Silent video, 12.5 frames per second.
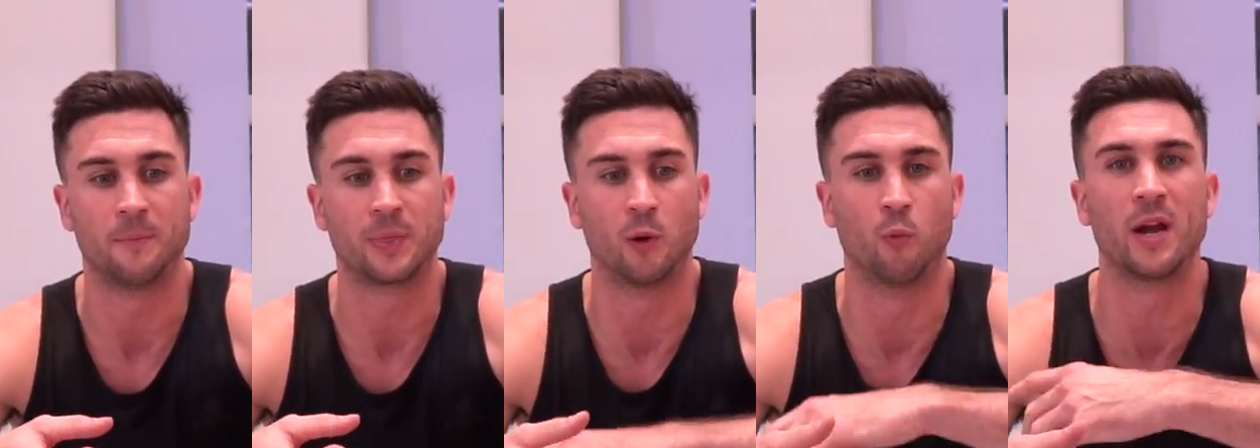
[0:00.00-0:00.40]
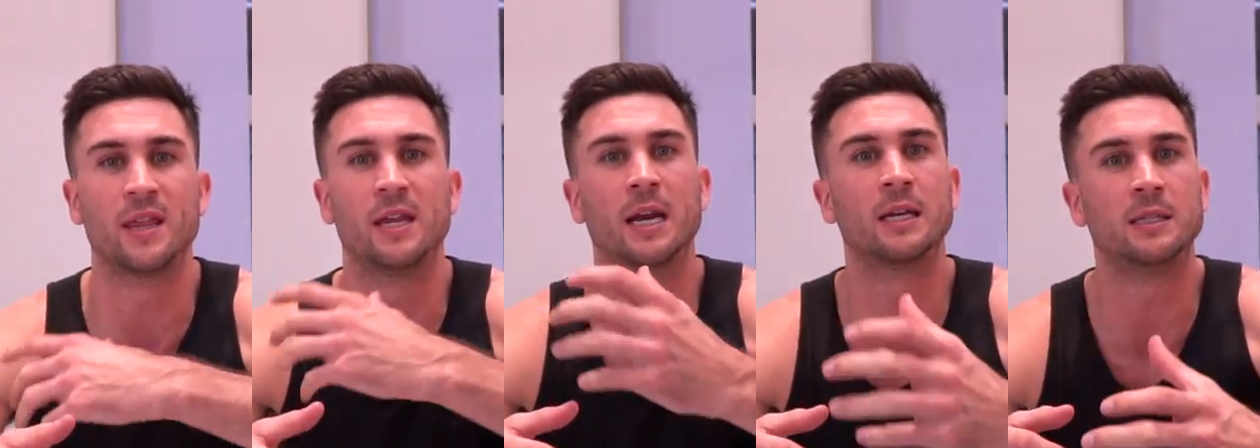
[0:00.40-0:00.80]
the way
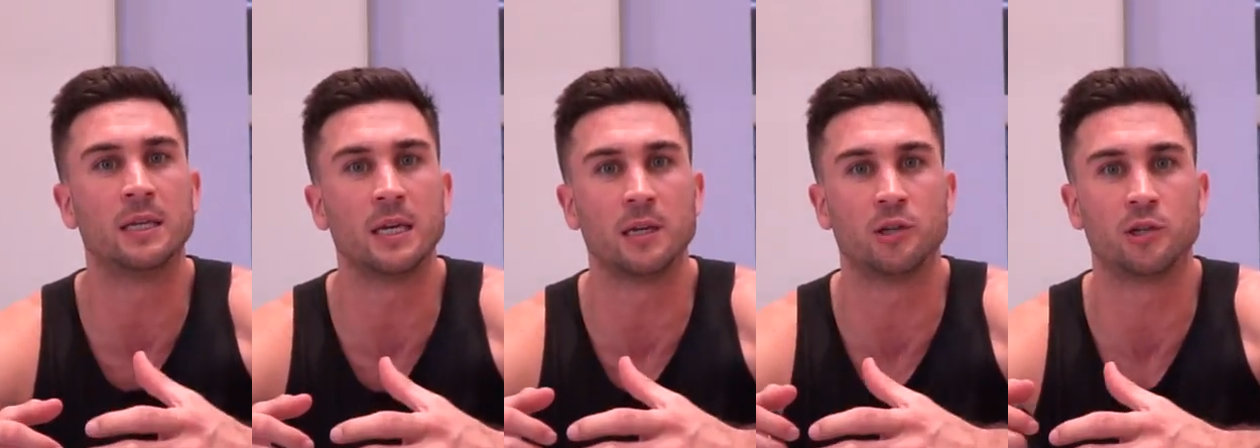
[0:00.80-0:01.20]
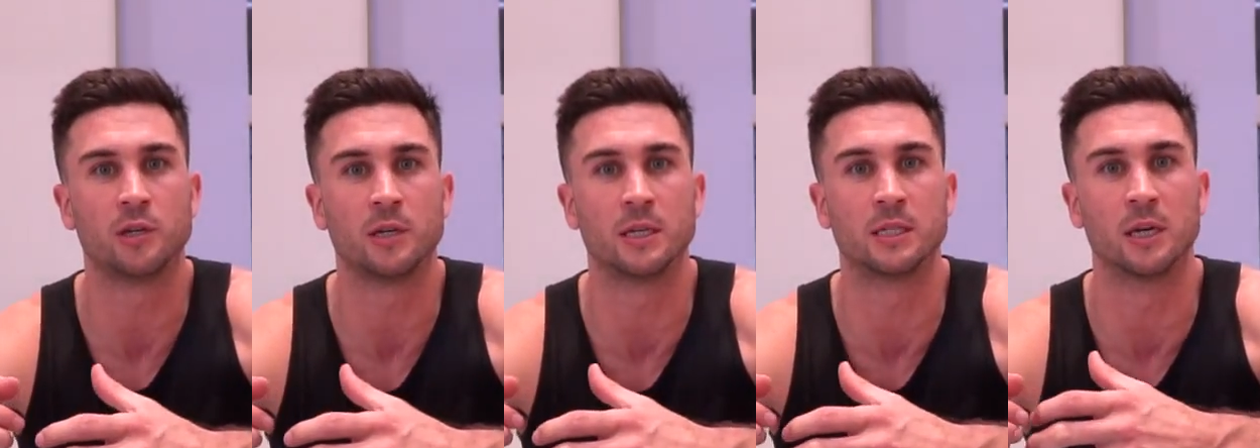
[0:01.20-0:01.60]
that I teach
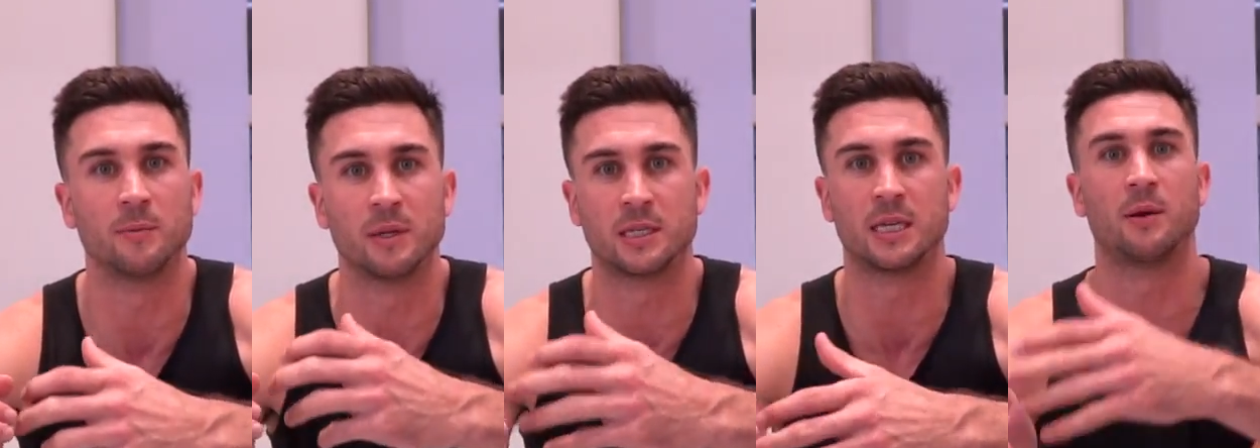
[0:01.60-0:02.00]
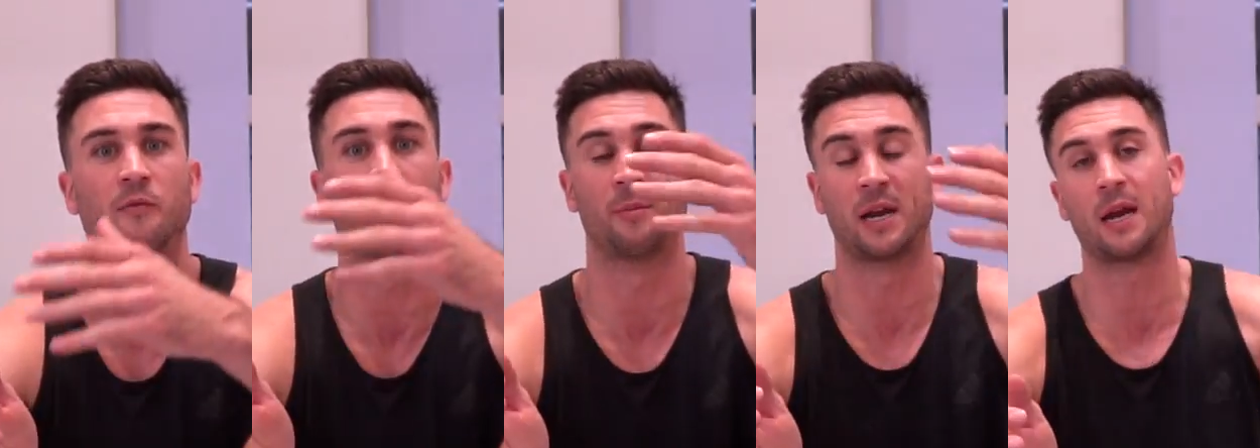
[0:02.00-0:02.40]
is going to be the same
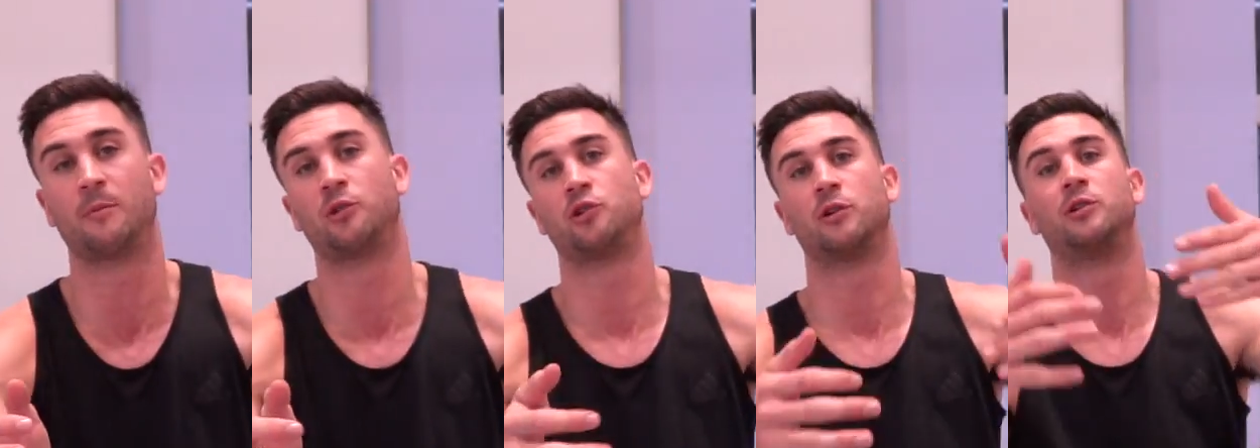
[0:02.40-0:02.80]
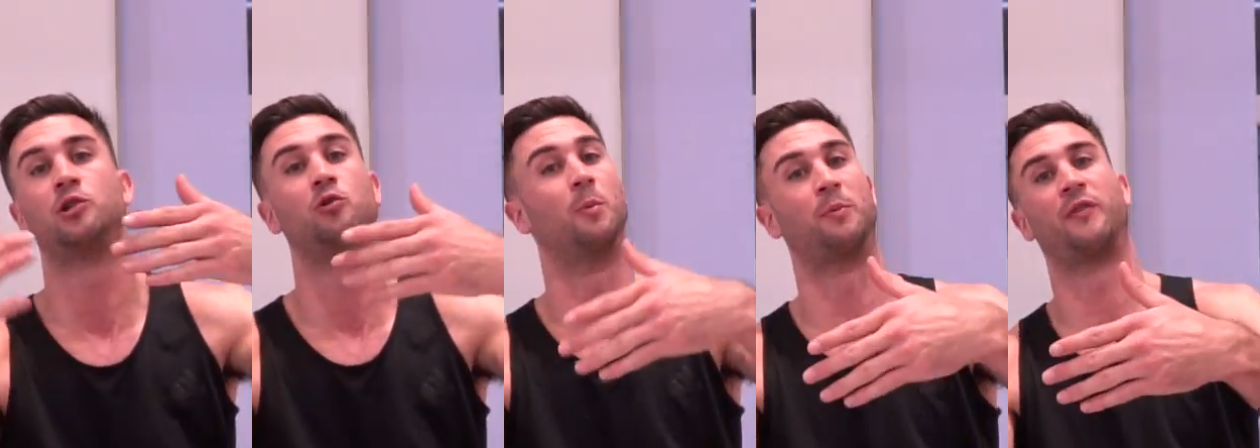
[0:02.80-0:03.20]
from an amateur
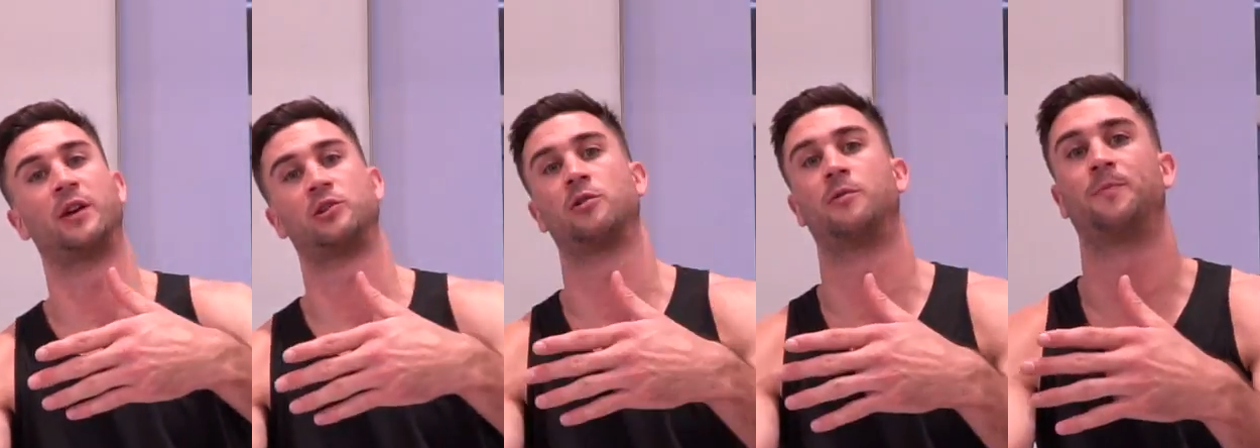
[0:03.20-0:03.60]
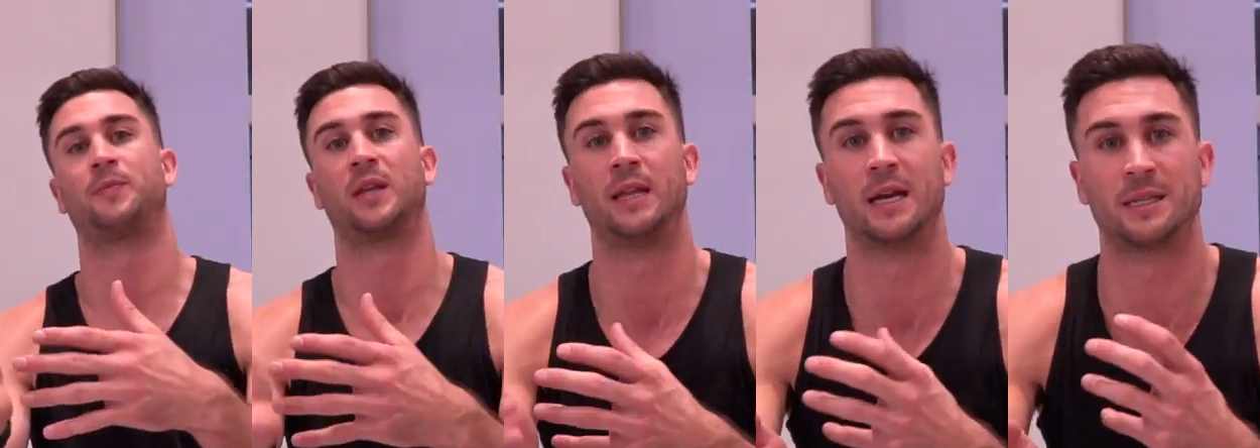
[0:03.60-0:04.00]
to a professional,
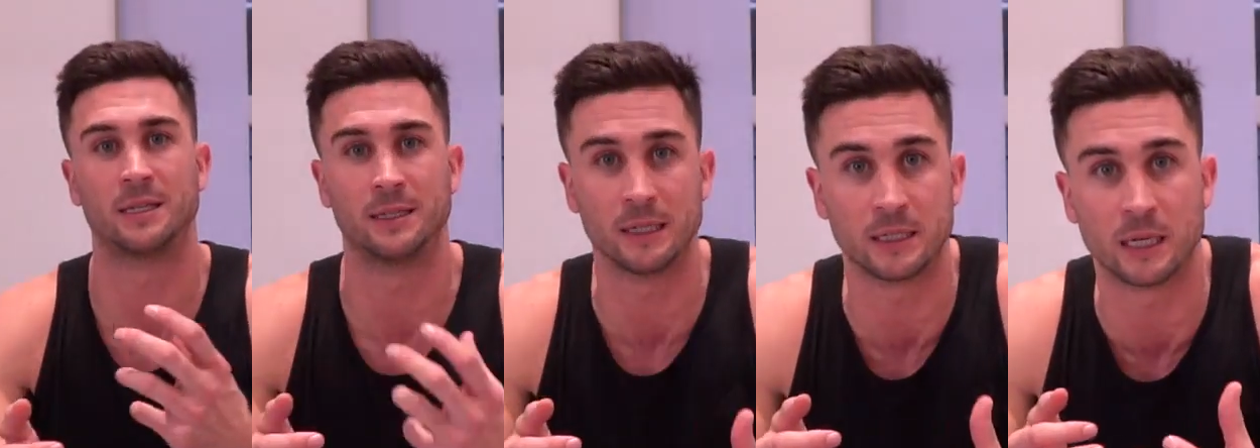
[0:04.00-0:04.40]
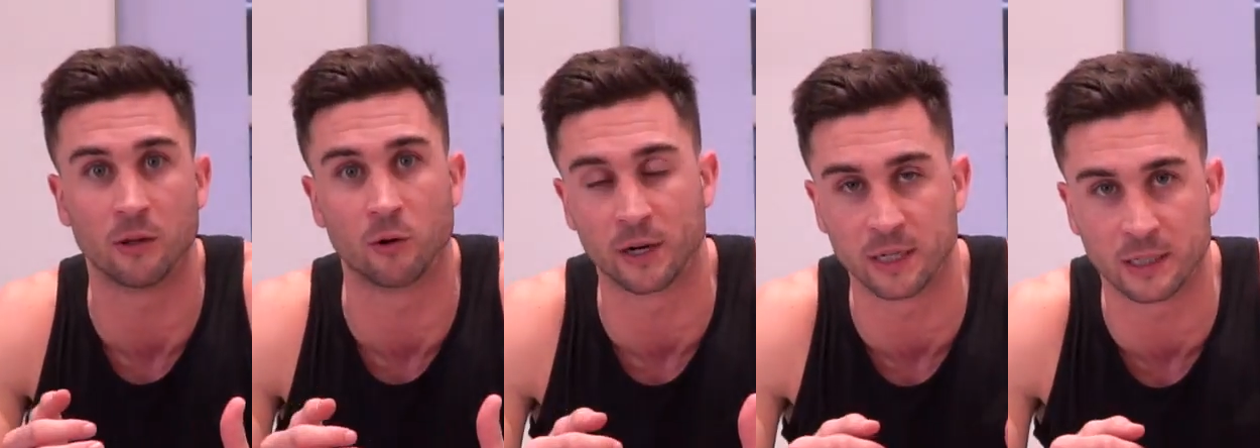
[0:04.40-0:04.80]
and that's detail
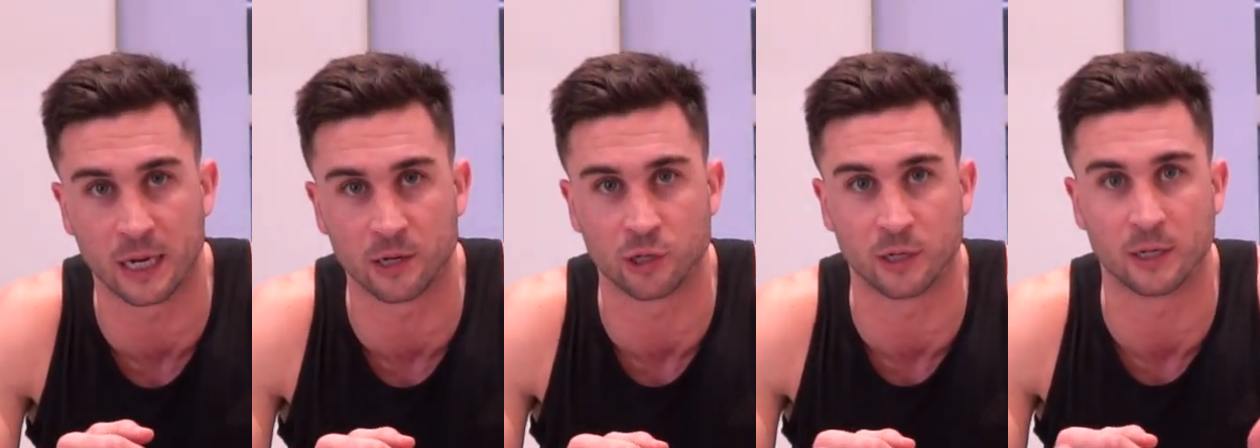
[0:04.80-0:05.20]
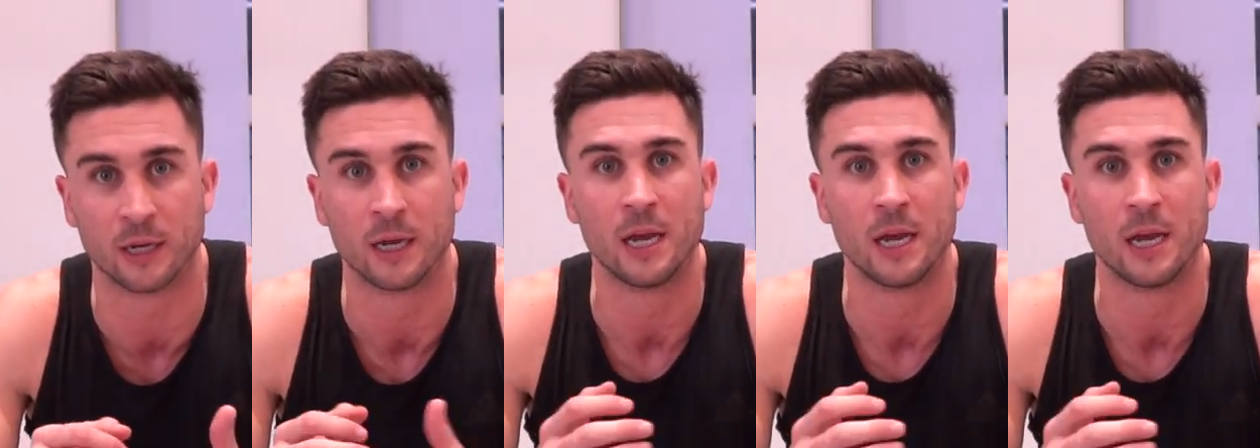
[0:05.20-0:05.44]
orientation,